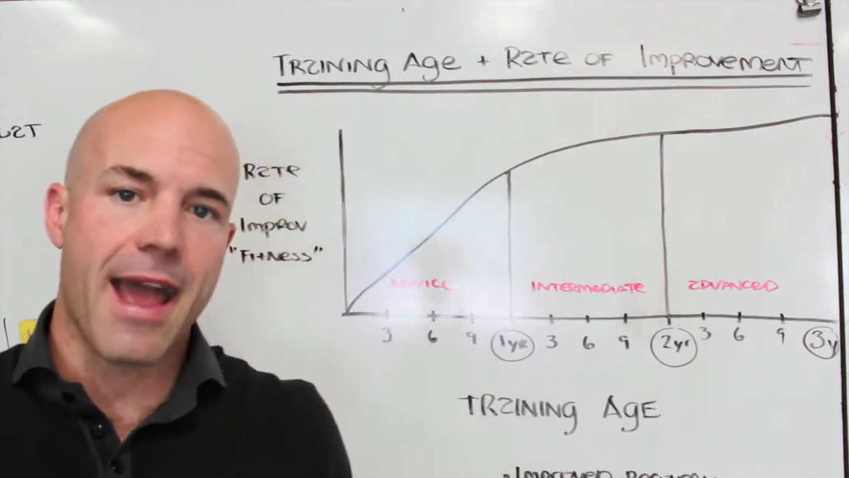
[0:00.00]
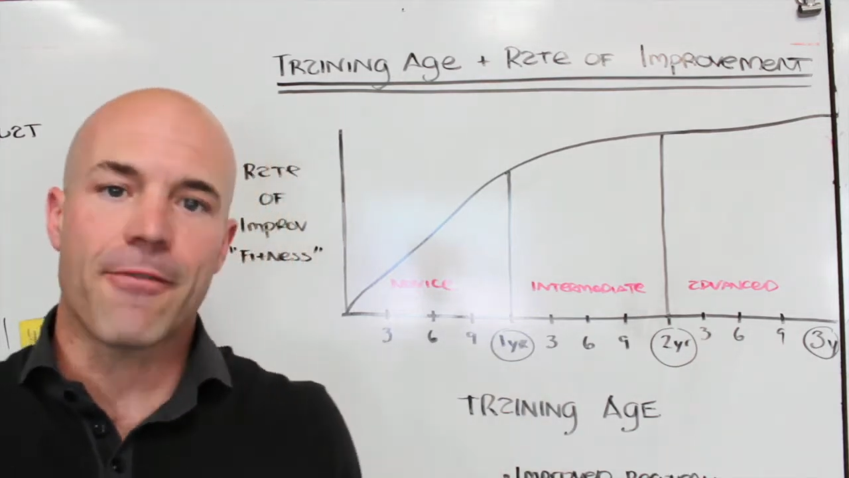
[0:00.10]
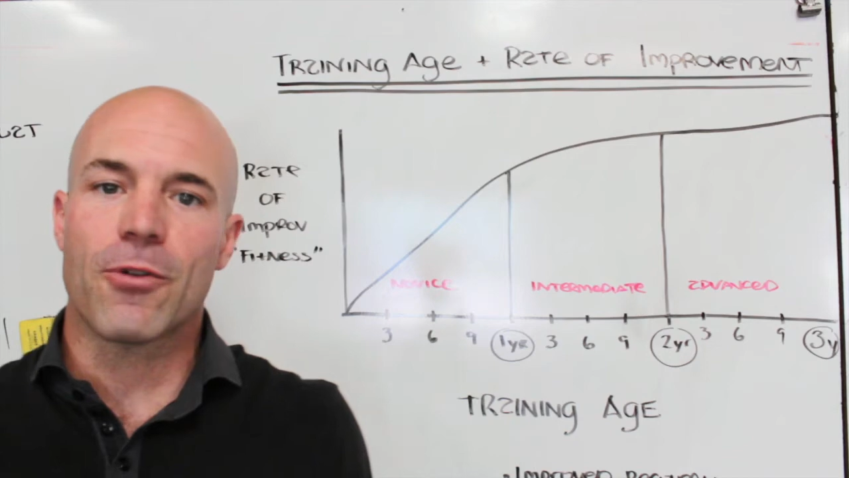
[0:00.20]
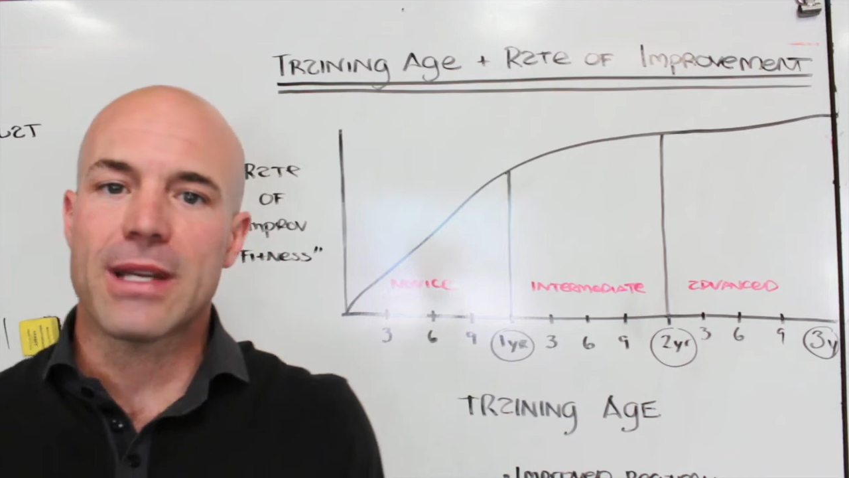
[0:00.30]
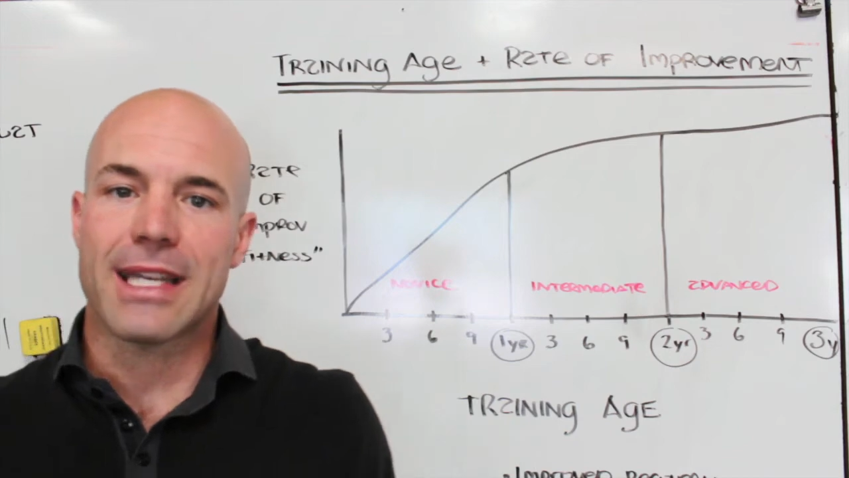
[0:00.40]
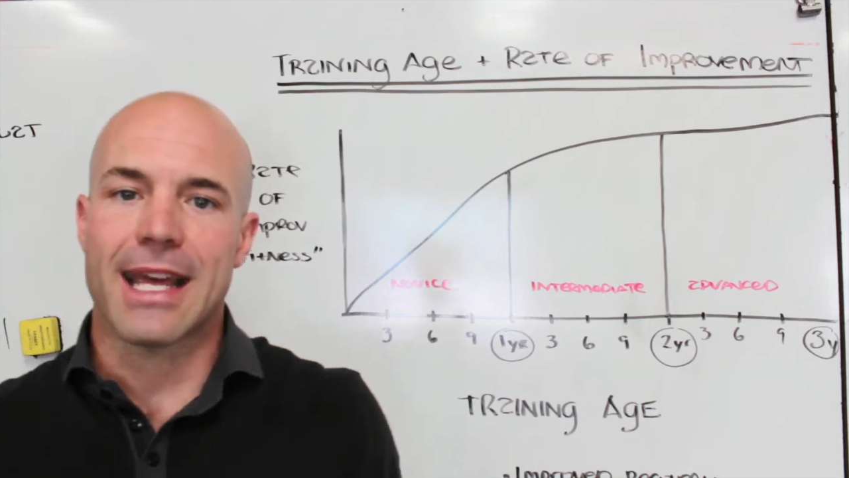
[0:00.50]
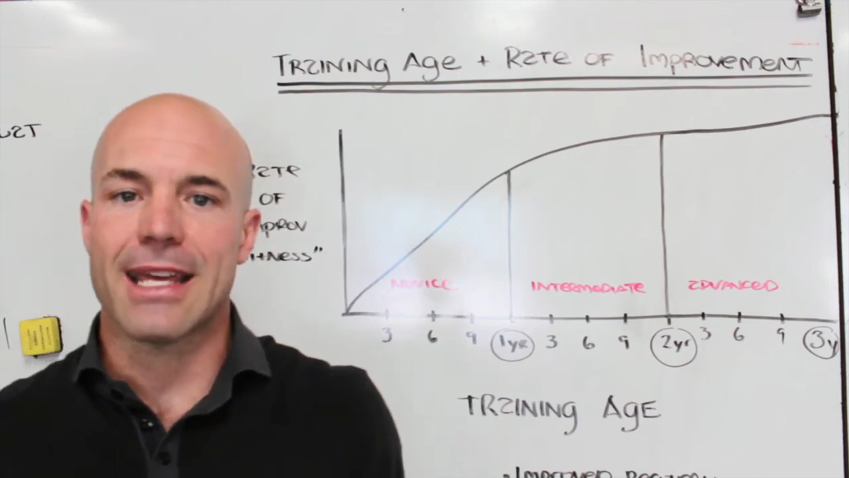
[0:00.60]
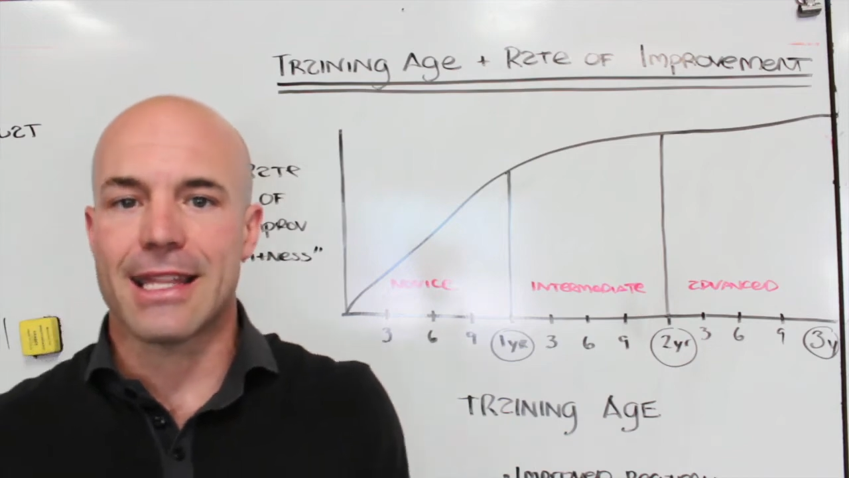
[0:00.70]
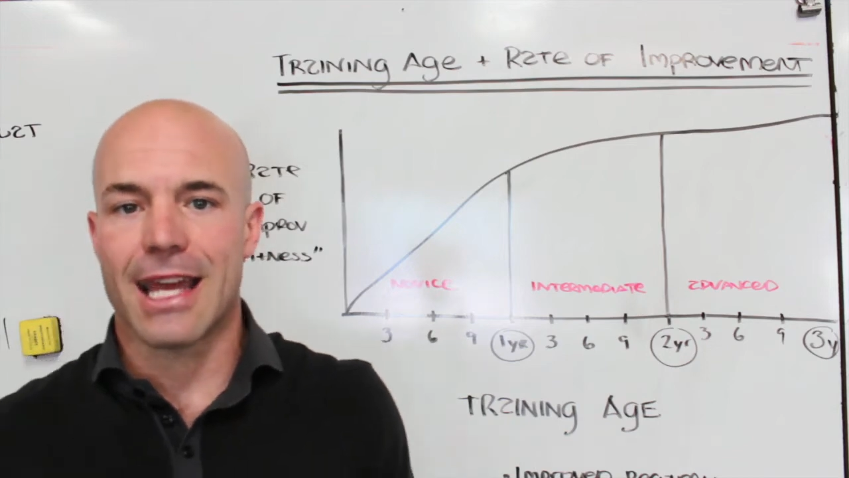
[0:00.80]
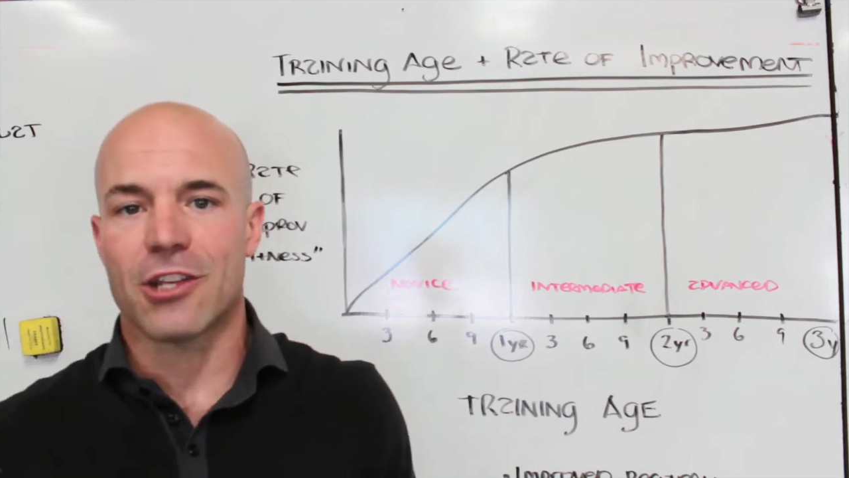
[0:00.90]
every
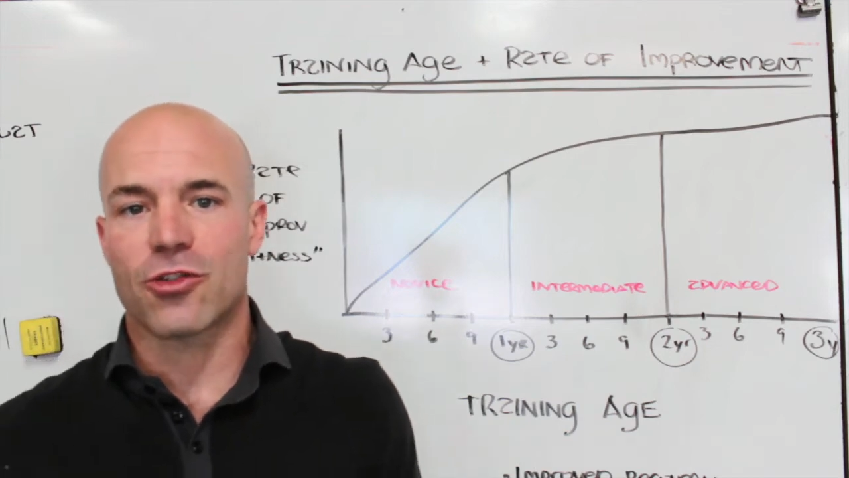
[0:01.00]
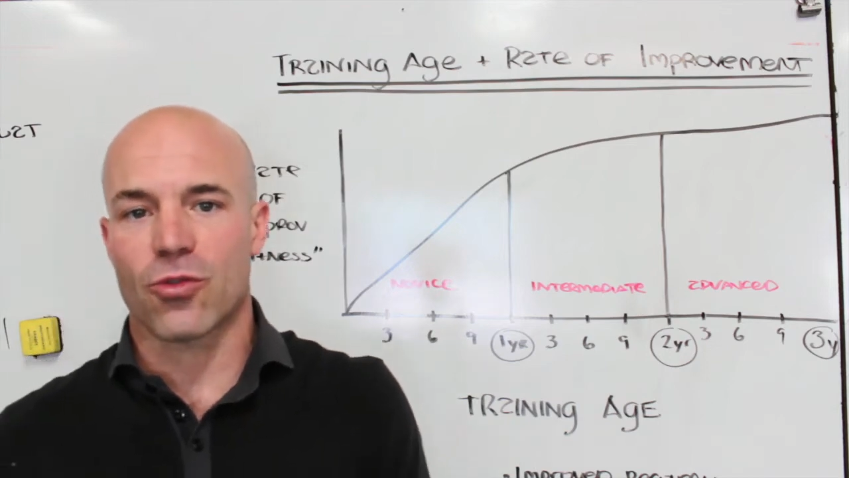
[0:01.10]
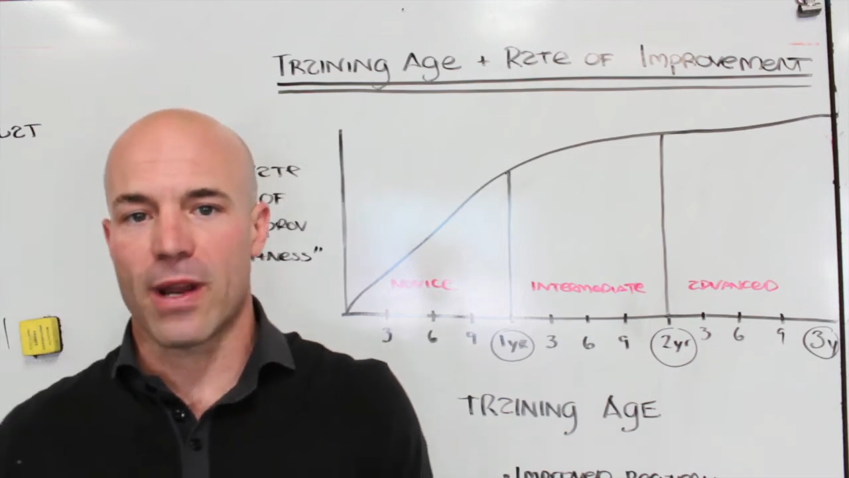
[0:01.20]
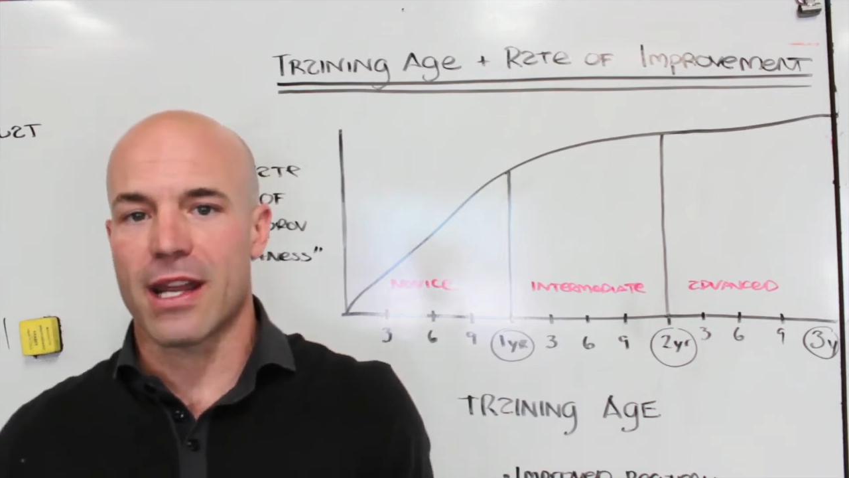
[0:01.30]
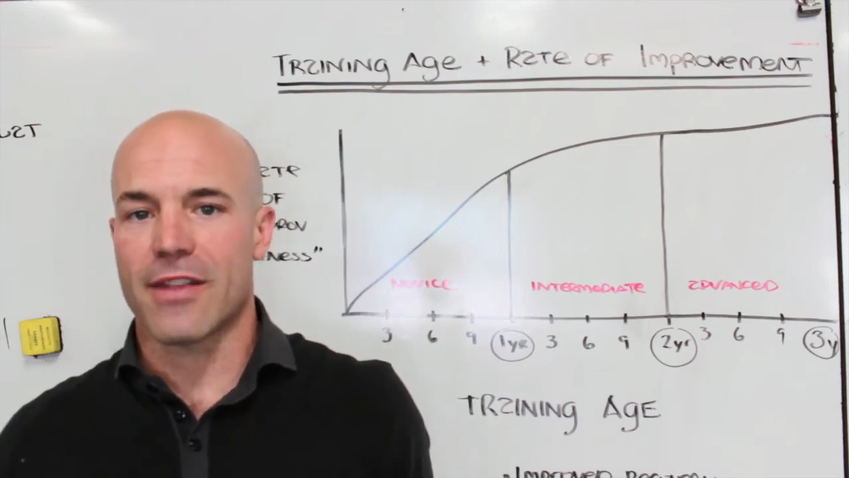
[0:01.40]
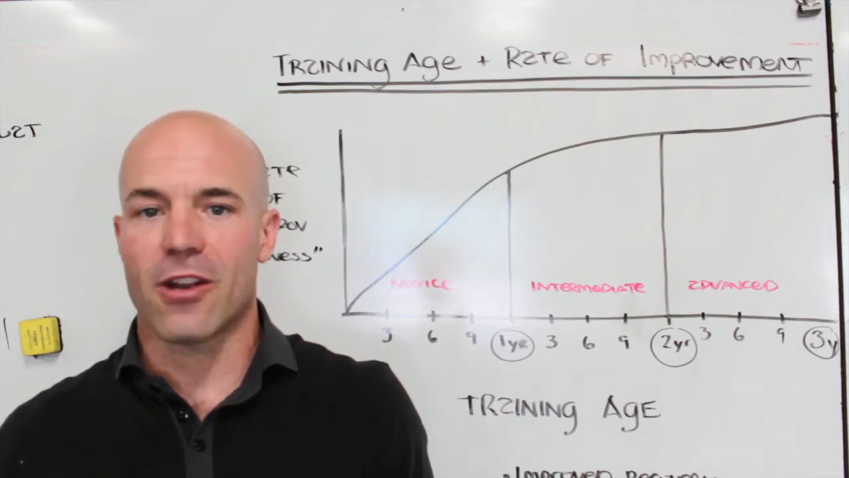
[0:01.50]
day they train,